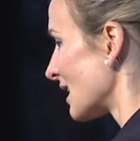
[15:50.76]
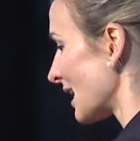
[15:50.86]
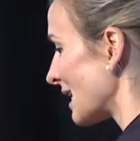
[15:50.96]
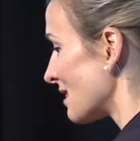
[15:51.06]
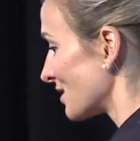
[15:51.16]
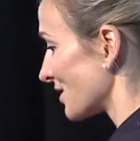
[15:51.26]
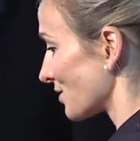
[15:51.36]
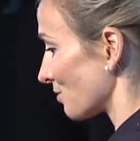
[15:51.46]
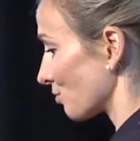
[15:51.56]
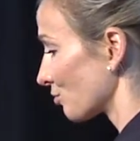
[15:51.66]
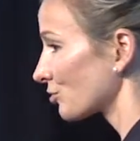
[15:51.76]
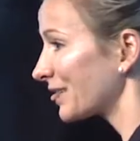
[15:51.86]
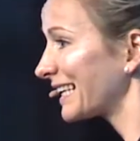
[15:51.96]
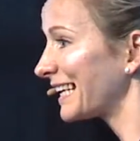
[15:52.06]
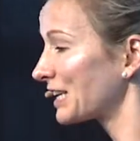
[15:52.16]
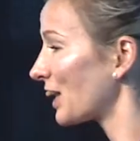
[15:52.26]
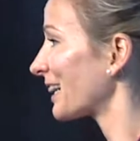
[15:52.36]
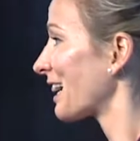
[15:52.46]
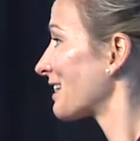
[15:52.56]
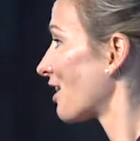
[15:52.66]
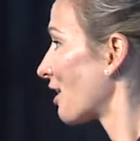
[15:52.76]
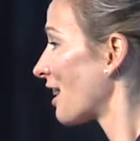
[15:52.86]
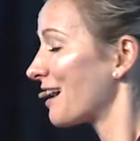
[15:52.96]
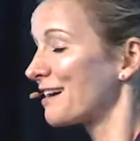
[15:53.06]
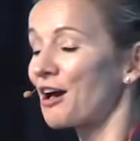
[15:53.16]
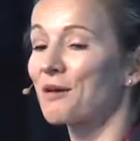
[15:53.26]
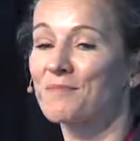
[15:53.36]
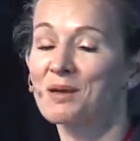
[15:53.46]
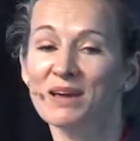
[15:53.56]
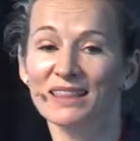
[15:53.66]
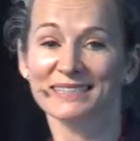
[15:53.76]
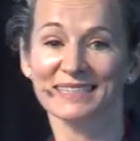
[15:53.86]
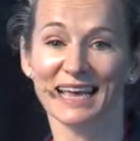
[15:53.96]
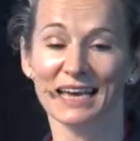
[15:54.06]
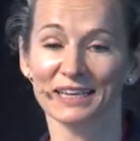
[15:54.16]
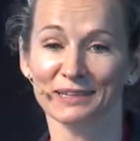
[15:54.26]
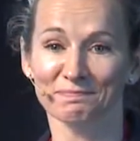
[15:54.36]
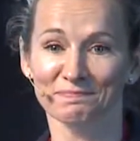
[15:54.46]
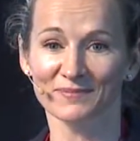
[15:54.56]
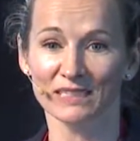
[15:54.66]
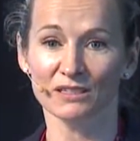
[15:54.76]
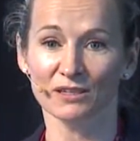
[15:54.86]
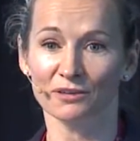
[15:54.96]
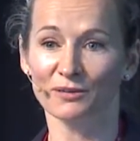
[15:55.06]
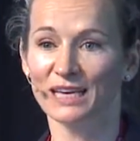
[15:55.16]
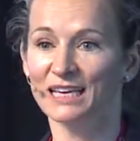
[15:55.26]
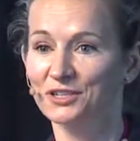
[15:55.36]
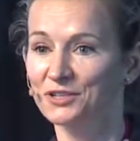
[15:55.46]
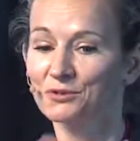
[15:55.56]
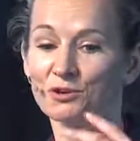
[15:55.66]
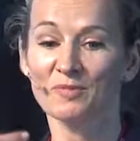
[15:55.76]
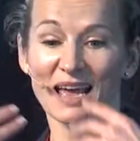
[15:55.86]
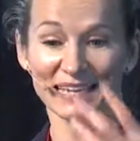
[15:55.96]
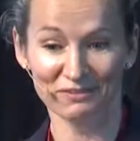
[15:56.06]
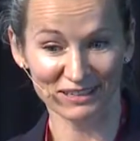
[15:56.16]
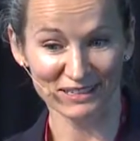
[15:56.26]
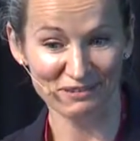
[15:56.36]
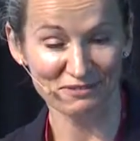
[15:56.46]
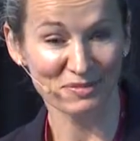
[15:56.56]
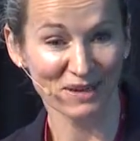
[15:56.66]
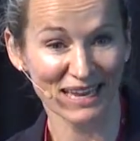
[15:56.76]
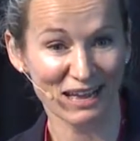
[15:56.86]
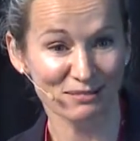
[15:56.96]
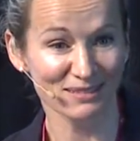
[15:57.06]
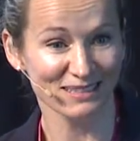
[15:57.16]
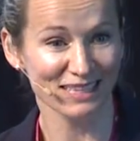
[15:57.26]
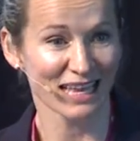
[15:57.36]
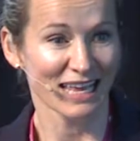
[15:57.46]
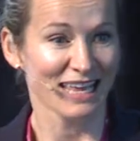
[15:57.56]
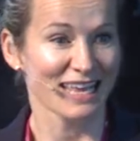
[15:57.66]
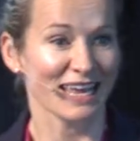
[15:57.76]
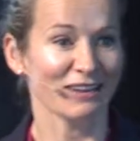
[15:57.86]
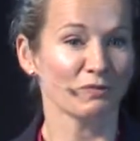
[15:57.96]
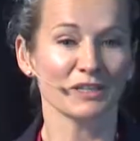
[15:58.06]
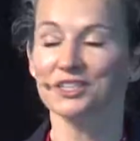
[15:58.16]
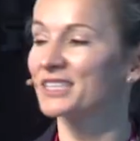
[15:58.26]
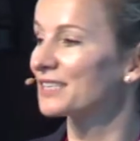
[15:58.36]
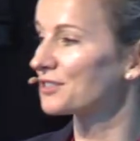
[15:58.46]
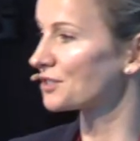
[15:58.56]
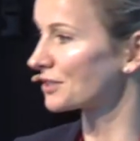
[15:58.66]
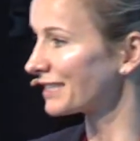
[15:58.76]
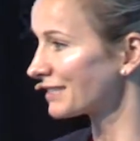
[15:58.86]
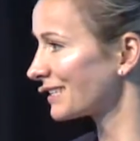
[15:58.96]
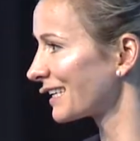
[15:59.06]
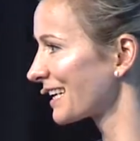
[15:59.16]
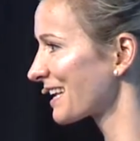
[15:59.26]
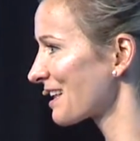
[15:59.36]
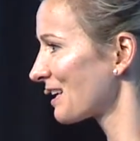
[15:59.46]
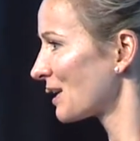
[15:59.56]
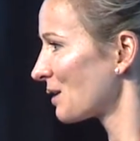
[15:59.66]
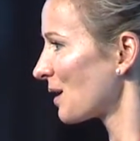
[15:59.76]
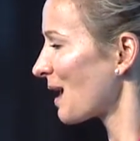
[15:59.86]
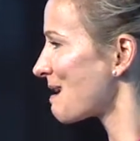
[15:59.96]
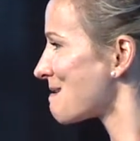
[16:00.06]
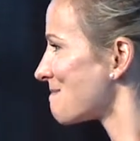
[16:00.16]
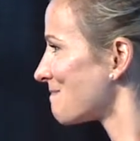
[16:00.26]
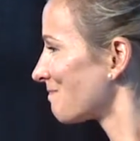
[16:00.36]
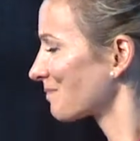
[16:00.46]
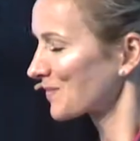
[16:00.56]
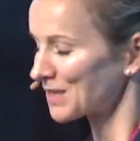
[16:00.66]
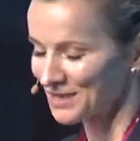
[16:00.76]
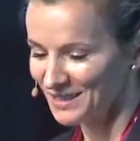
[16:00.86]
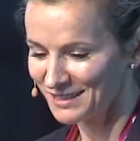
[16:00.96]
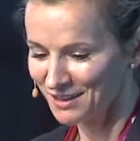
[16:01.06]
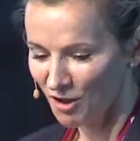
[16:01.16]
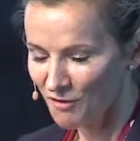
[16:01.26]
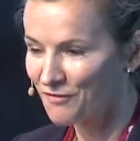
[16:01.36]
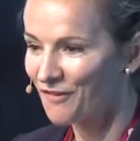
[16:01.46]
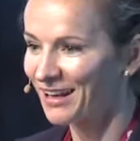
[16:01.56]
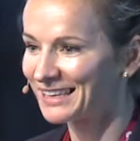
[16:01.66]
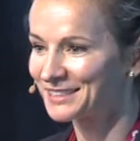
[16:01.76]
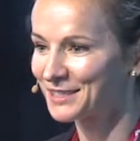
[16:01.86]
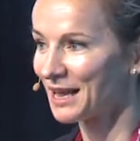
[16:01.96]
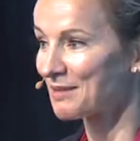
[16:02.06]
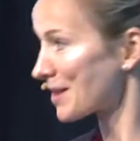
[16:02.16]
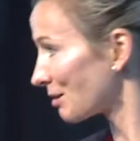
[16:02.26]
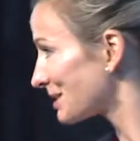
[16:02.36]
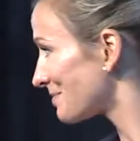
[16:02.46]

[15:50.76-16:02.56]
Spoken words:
And this is really like, my mother's a guardian, so she's all about giving to everybody else. And when she gets stressed, I'll find Bounty